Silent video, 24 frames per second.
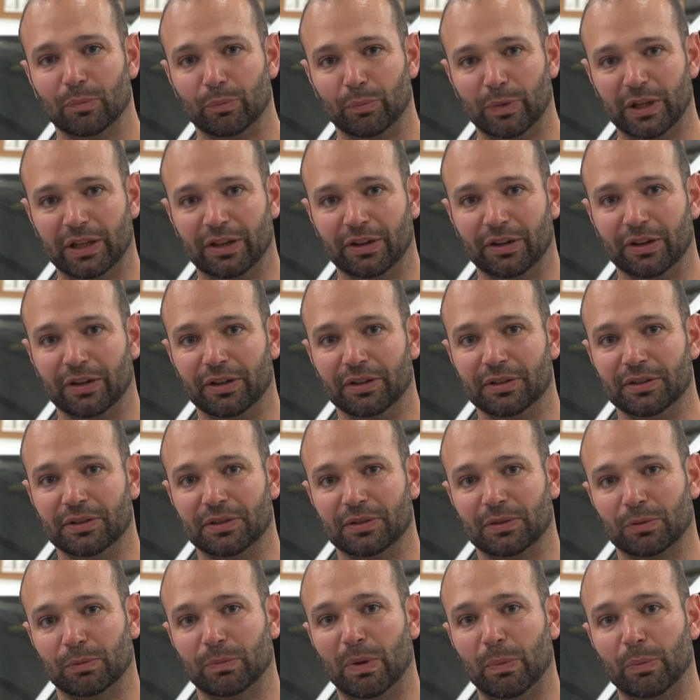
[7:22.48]

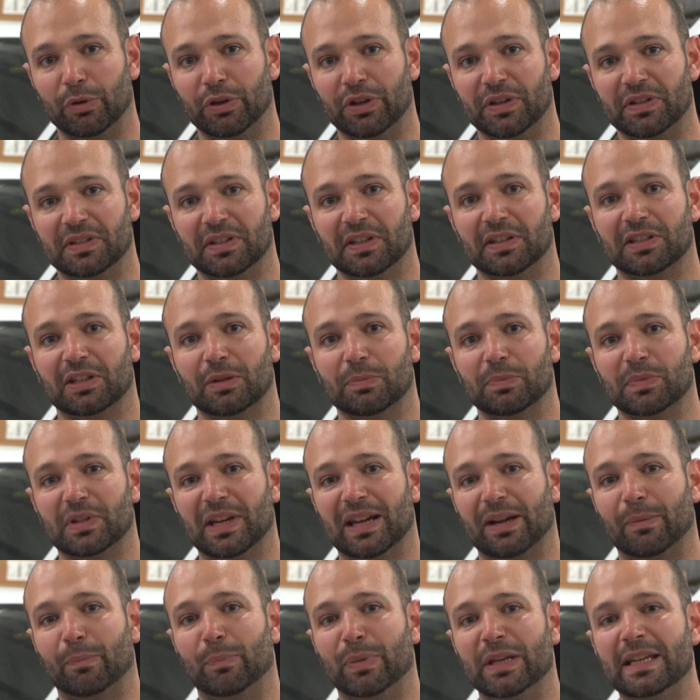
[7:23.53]
because remember the system's
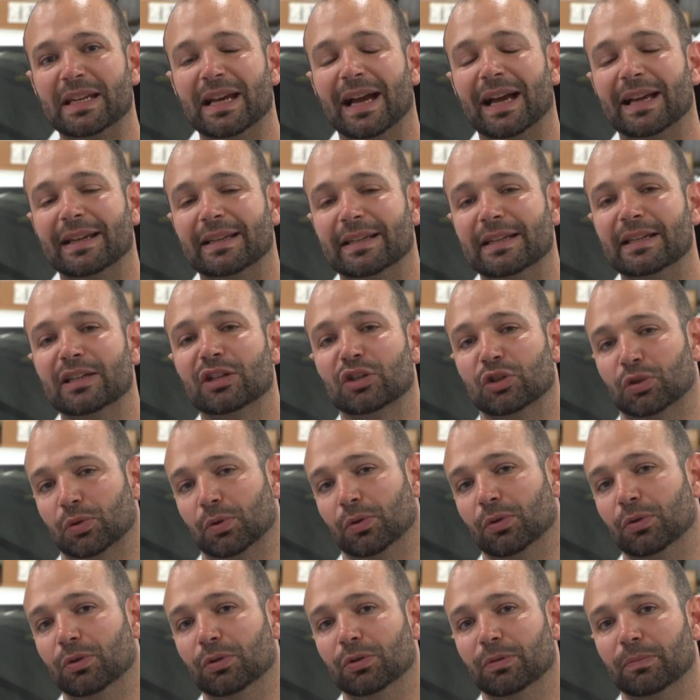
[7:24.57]
on a PID
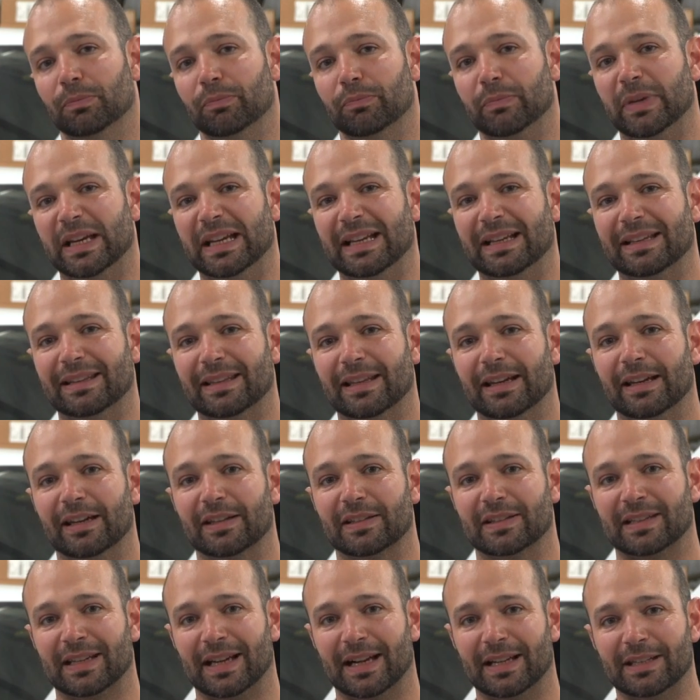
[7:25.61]
control, meaning that it
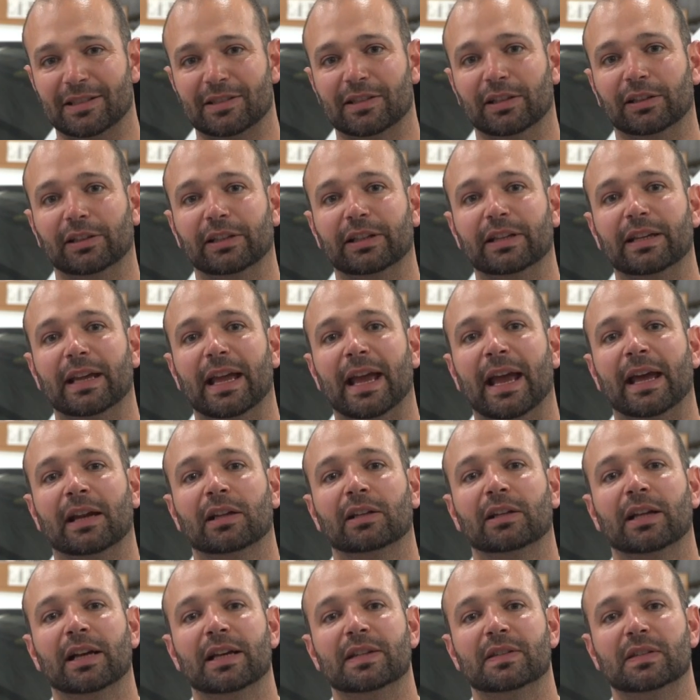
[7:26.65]
is constantly
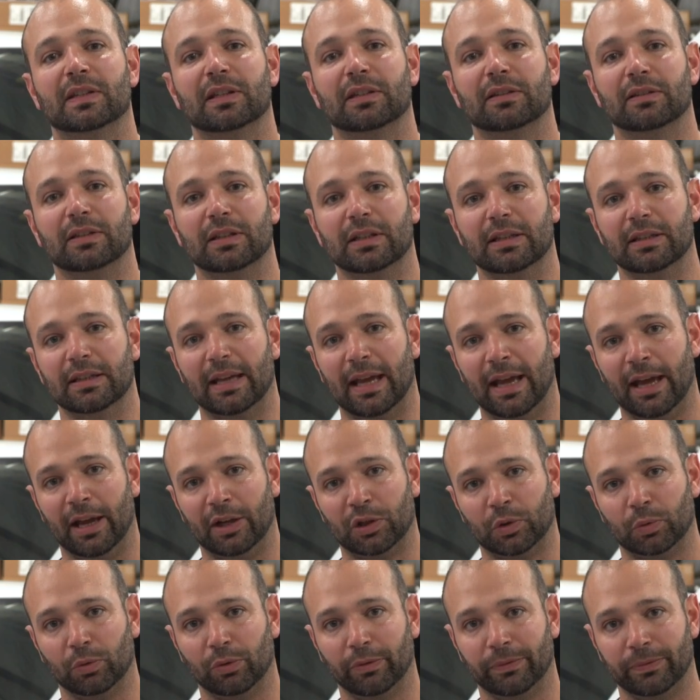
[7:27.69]
analyzing the
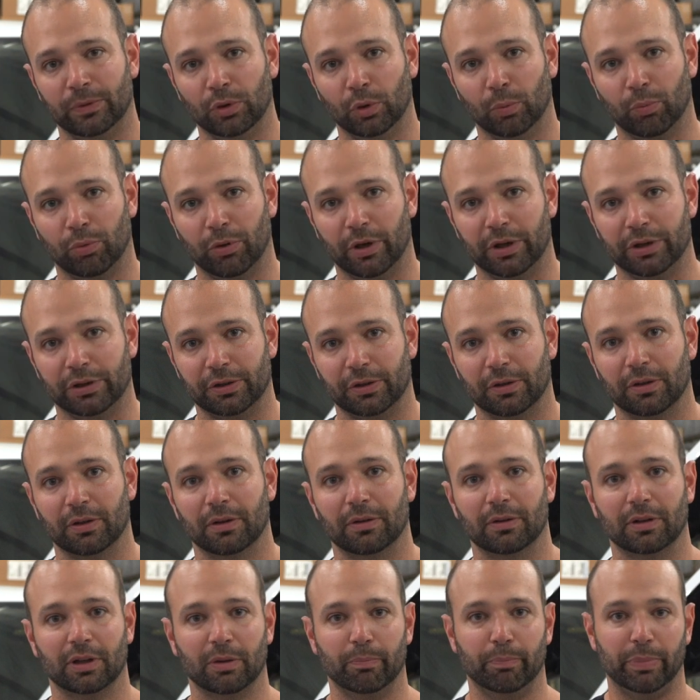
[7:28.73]
actual fuel pressure
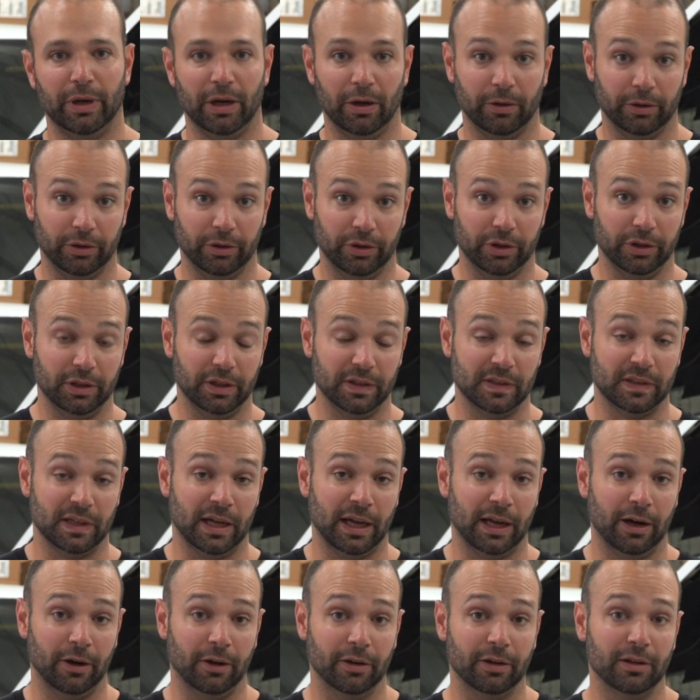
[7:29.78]
compared to the
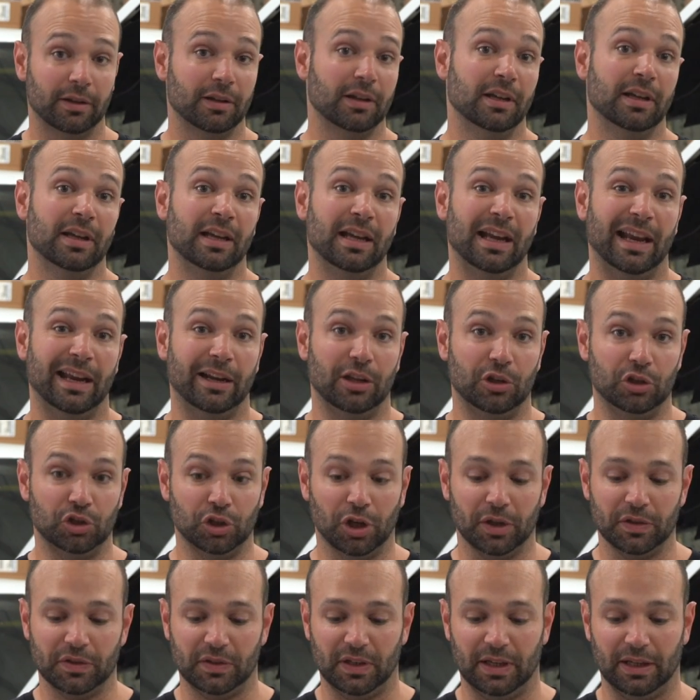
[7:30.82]
desired and
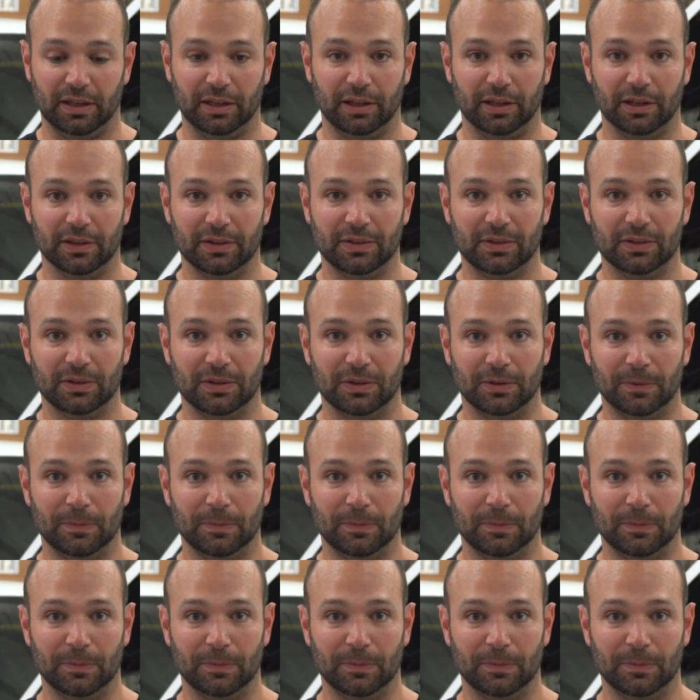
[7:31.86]
adjusting this,